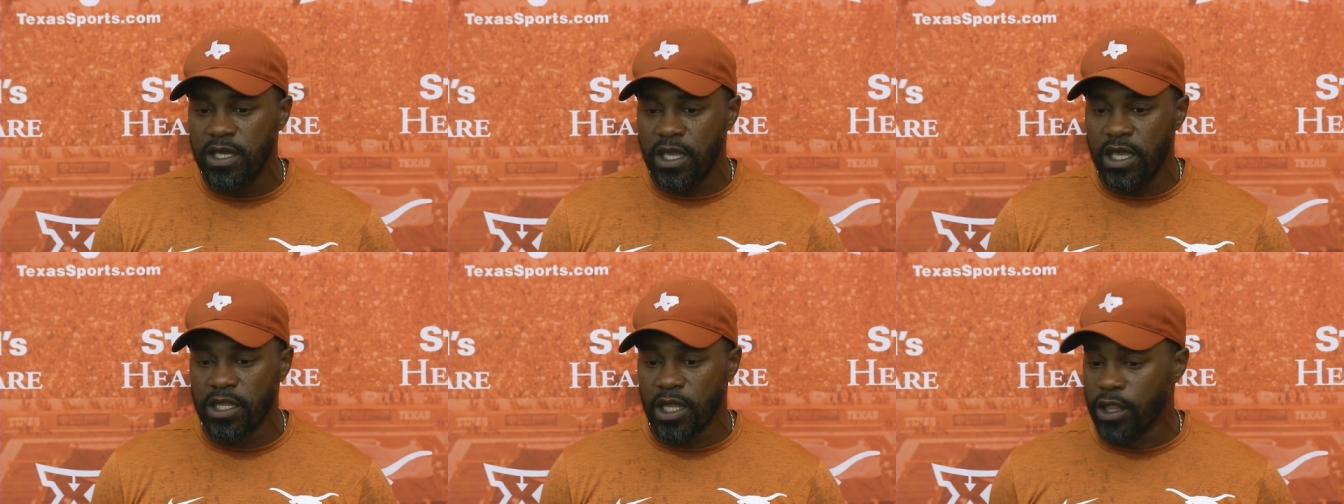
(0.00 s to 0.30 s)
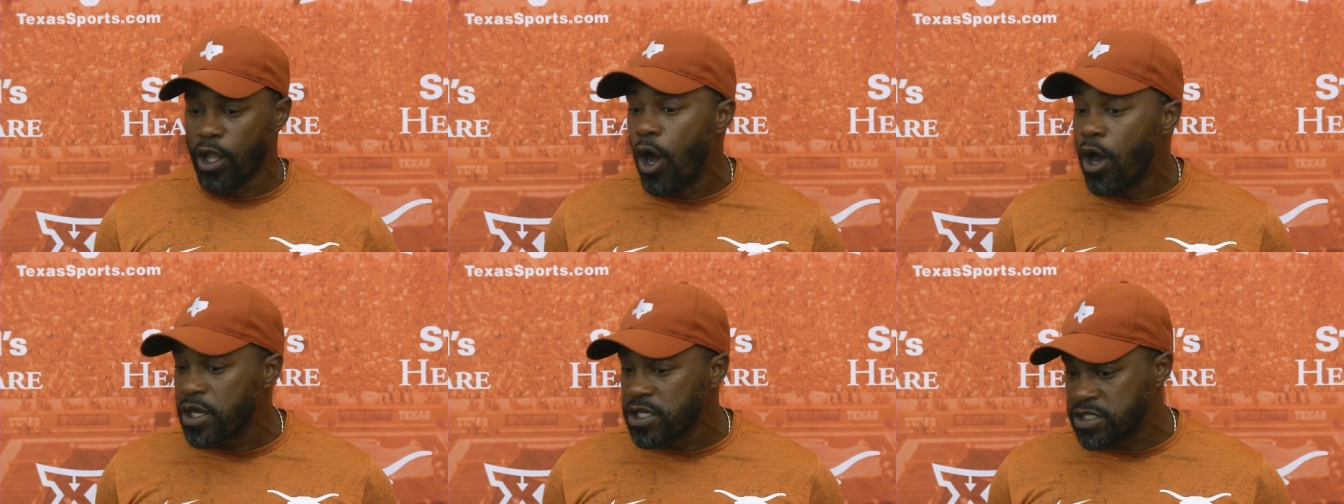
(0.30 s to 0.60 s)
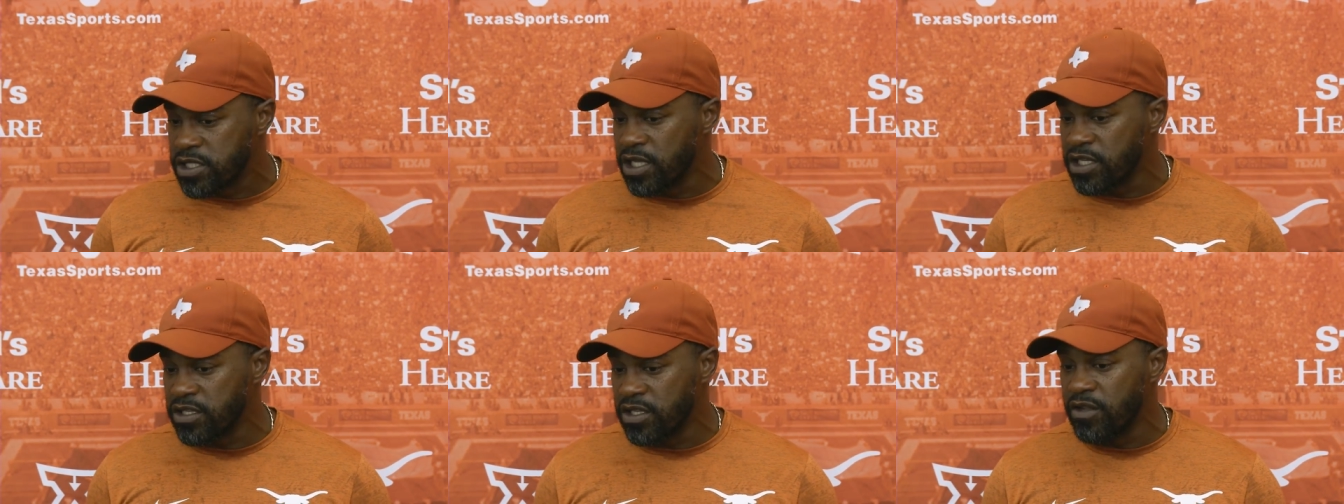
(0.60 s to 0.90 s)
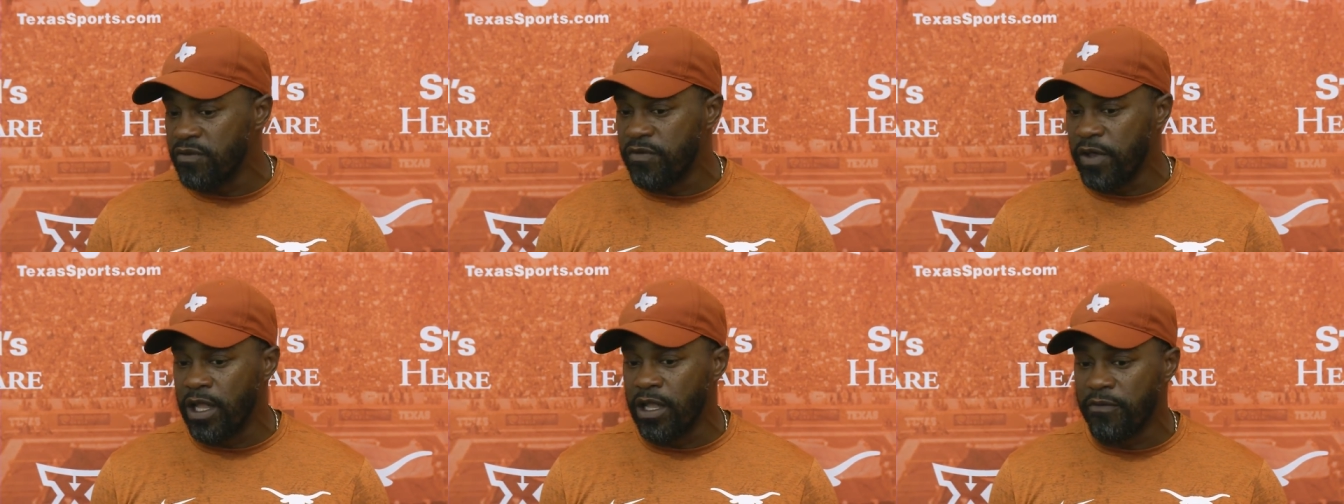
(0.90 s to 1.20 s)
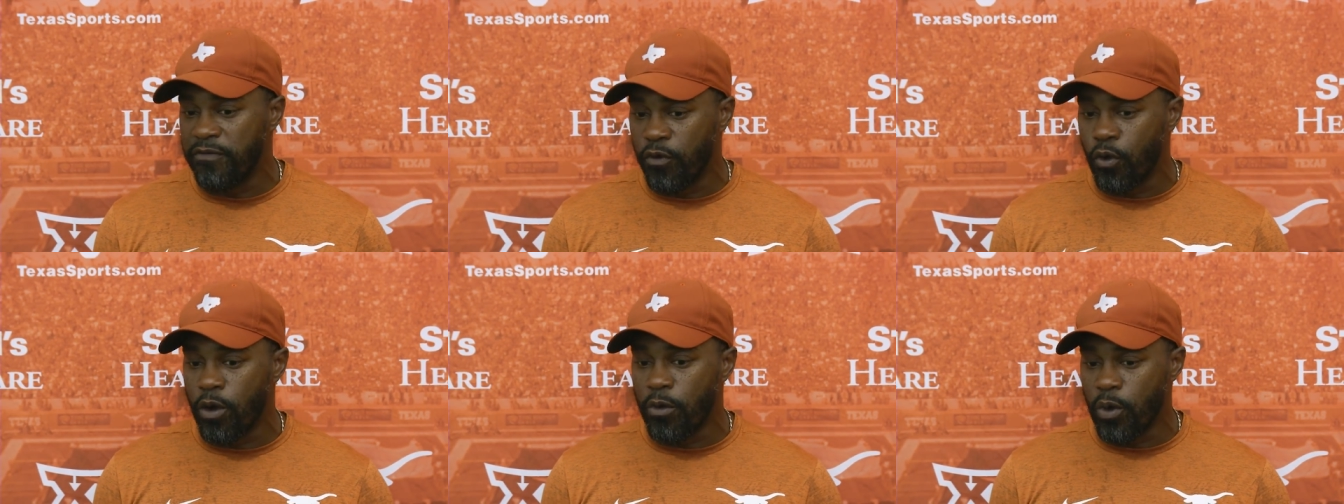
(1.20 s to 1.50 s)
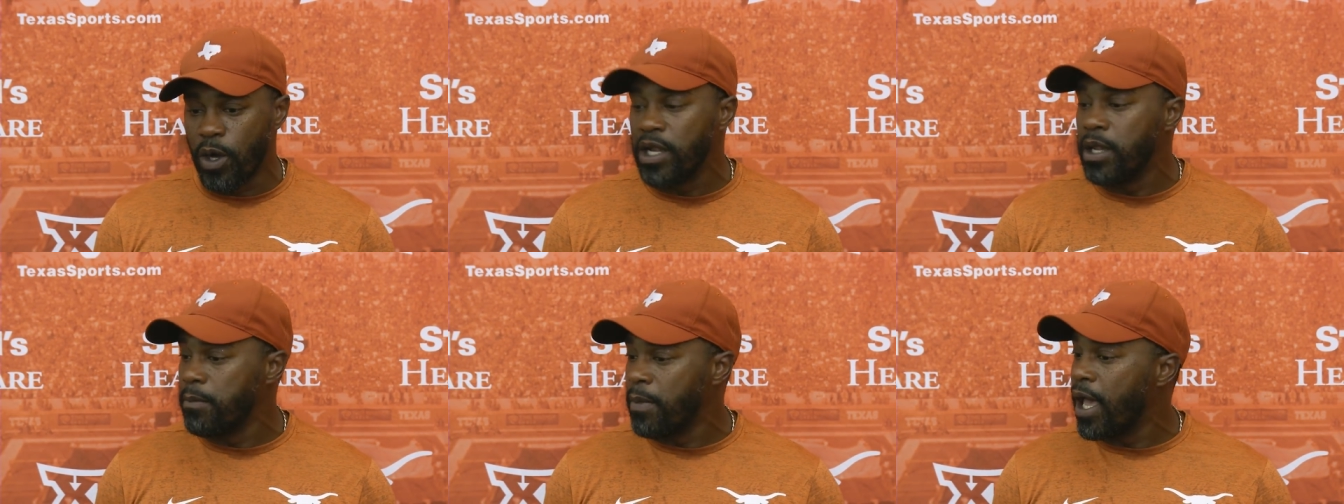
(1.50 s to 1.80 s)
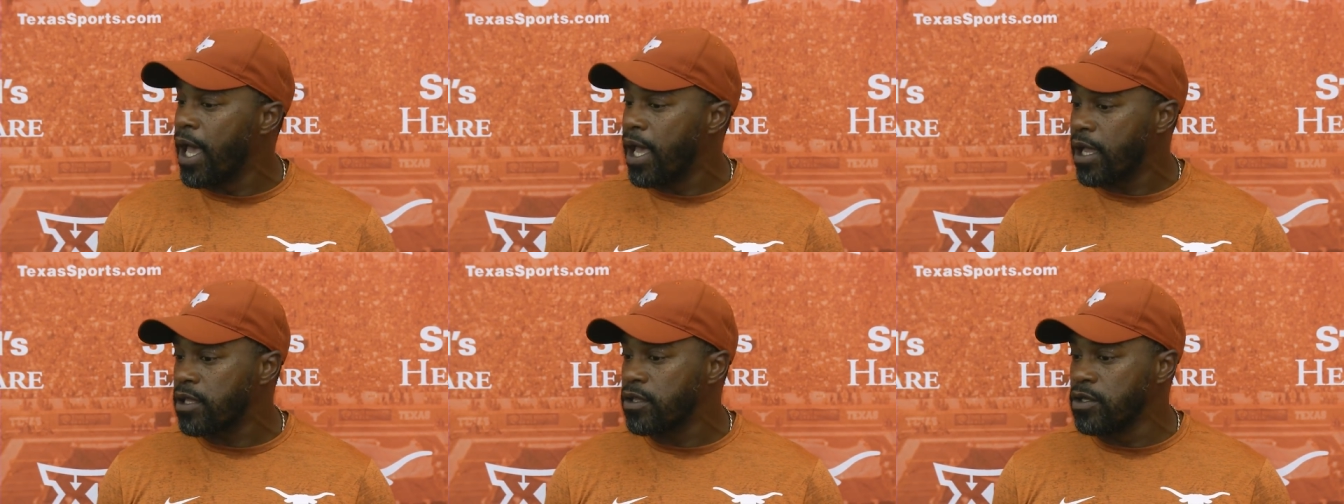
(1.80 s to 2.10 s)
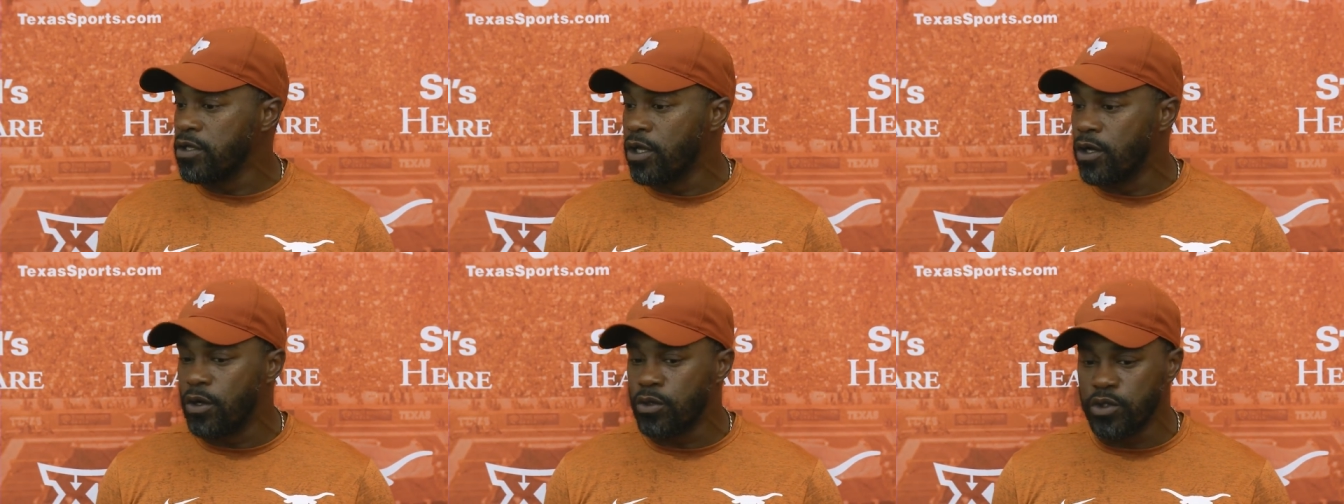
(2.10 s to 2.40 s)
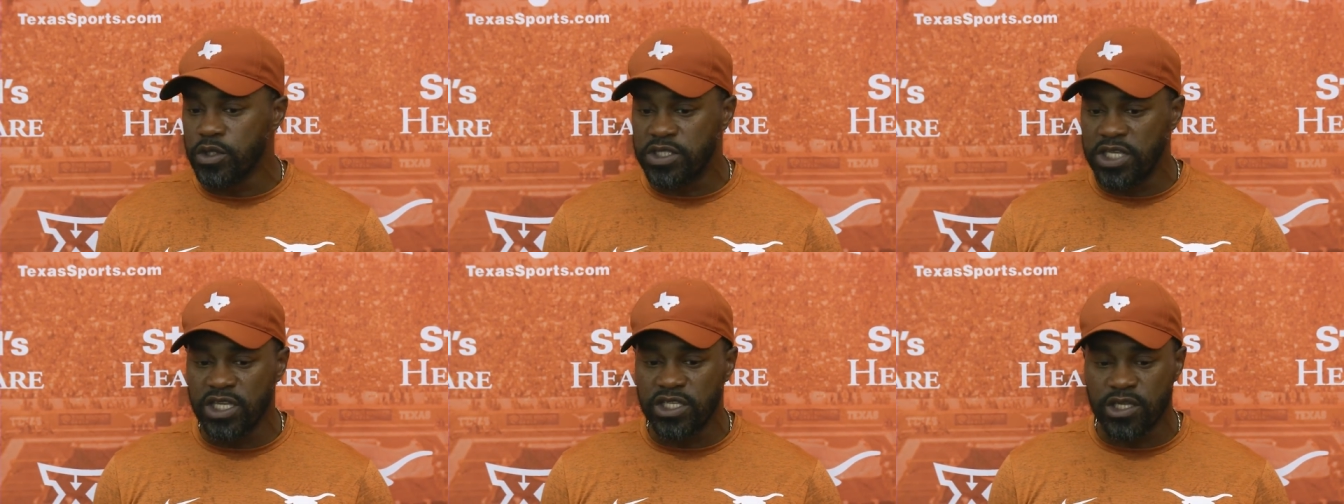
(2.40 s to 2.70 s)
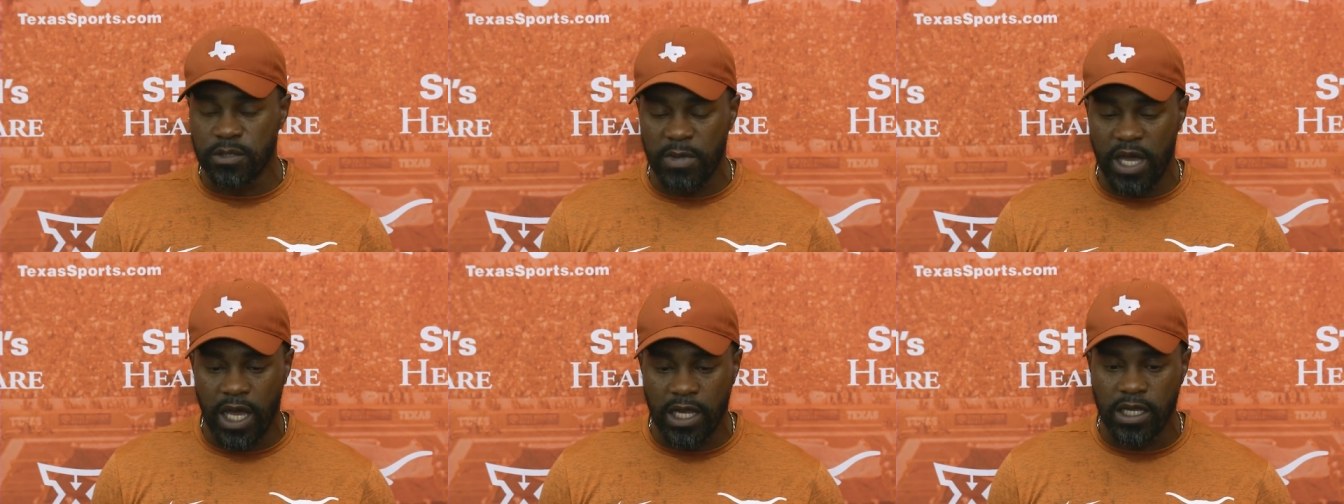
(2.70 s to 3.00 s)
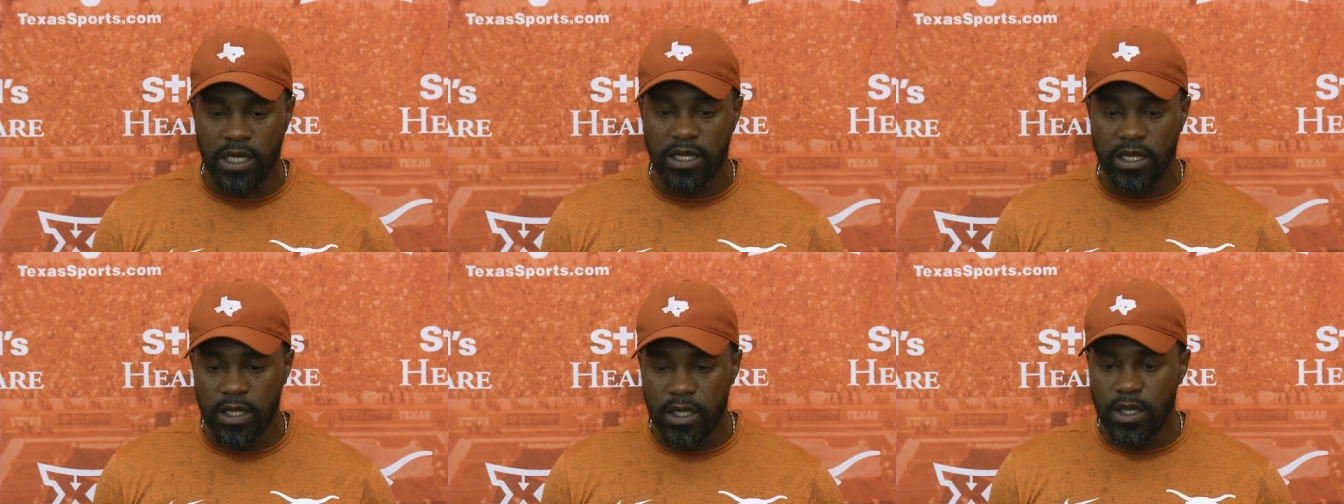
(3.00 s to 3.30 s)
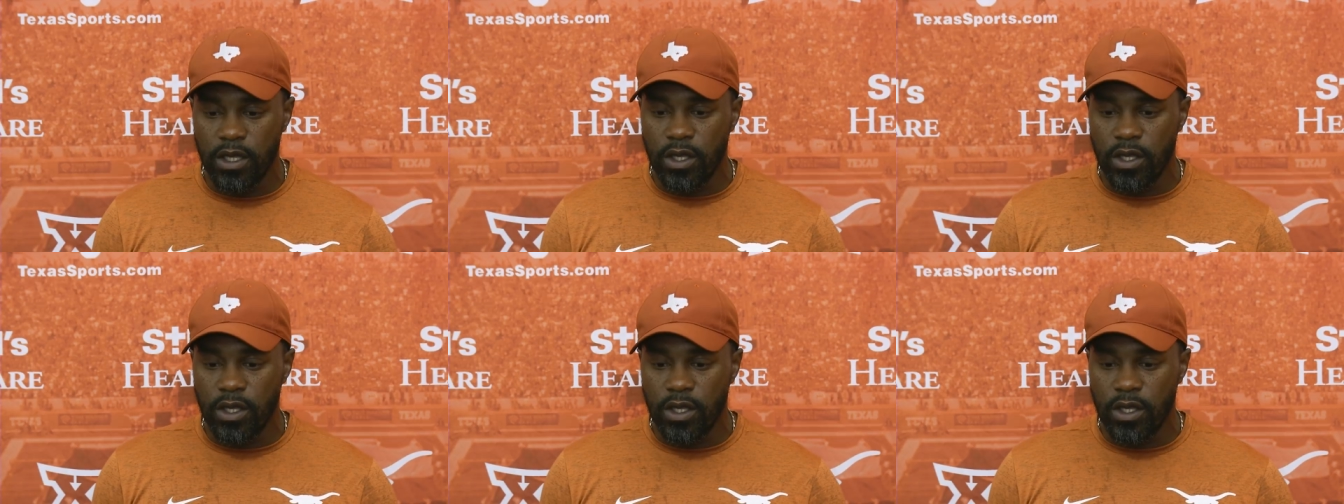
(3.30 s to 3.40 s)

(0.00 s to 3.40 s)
and the longest thing to develop for a running back. You know, you teach them how to,